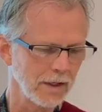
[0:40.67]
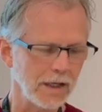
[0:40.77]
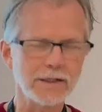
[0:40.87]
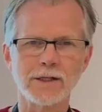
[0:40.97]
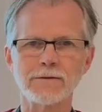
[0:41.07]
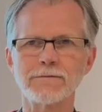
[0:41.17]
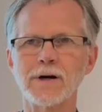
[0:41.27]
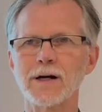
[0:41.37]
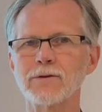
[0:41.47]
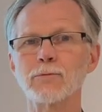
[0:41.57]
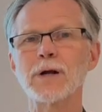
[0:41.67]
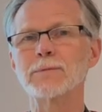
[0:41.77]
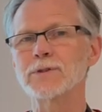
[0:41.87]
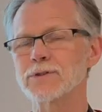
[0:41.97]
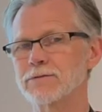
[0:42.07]
Identify the
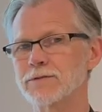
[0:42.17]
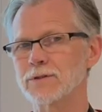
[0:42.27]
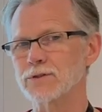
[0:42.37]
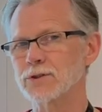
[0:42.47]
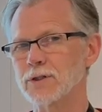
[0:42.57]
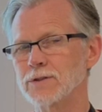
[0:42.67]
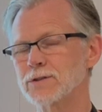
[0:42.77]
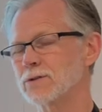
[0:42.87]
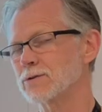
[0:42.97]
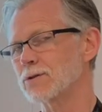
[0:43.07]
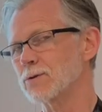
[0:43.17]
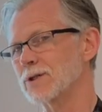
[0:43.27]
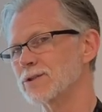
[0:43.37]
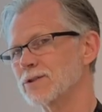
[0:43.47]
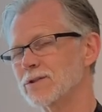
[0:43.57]
remnants of the fetal shunts. Those are
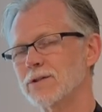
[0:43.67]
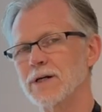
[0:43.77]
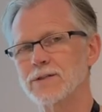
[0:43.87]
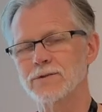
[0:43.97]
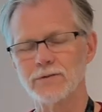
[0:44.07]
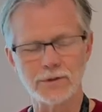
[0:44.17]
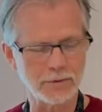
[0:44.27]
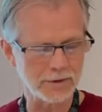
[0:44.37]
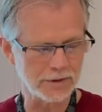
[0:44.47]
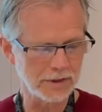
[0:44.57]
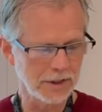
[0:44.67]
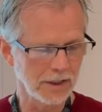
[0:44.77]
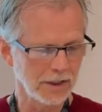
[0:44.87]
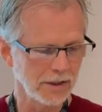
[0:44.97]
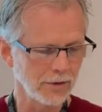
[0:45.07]
questions that are asked frequently.
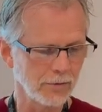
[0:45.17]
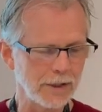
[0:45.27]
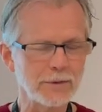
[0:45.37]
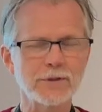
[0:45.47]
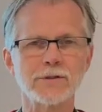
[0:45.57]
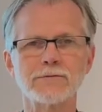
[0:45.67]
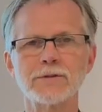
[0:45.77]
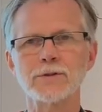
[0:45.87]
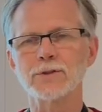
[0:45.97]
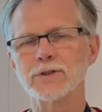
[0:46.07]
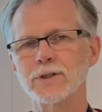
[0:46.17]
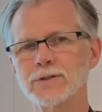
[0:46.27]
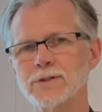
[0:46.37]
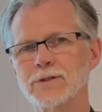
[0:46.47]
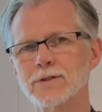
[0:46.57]
Remnants of the fetal
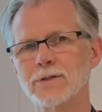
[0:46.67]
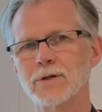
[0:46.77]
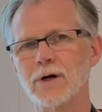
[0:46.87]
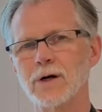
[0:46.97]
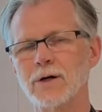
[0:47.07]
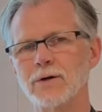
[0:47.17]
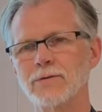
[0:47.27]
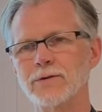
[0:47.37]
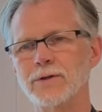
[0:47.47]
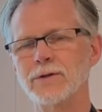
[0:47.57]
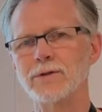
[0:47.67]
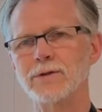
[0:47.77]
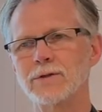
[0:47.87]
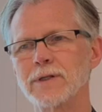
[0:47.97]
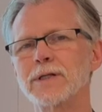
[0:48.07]
shunts are
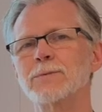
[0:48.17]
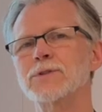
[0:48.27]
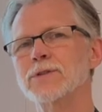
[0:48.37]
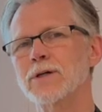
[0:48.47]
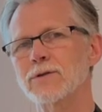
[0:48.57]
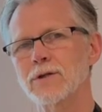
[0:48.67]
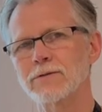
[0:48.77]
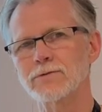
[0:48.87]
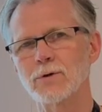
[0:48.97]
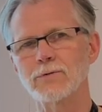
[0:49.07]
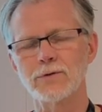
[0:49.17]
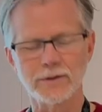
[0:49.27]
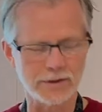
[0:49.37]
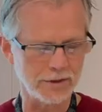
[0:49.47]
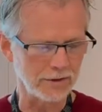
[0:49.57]
the ligaments that are left over
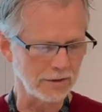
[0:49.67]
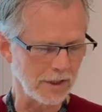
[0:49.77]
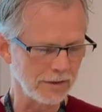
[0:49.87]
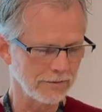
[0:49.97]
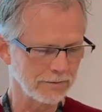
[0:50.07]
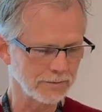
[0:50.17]
in adult life.